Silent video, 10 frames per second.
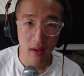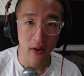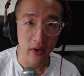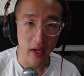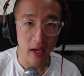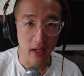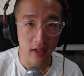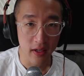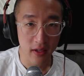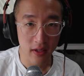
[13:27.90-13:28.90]
okay.
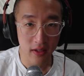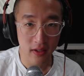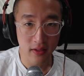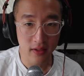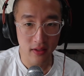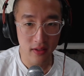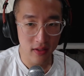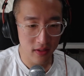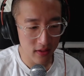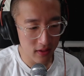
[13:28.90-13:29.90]

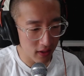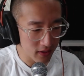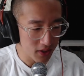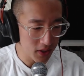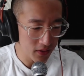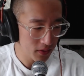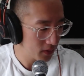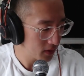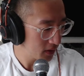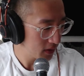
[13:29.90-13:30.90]
On to
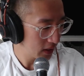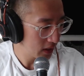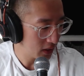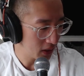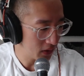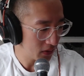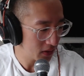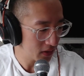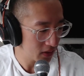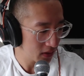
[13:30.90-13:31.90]
the
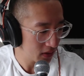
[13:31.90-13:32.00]
news.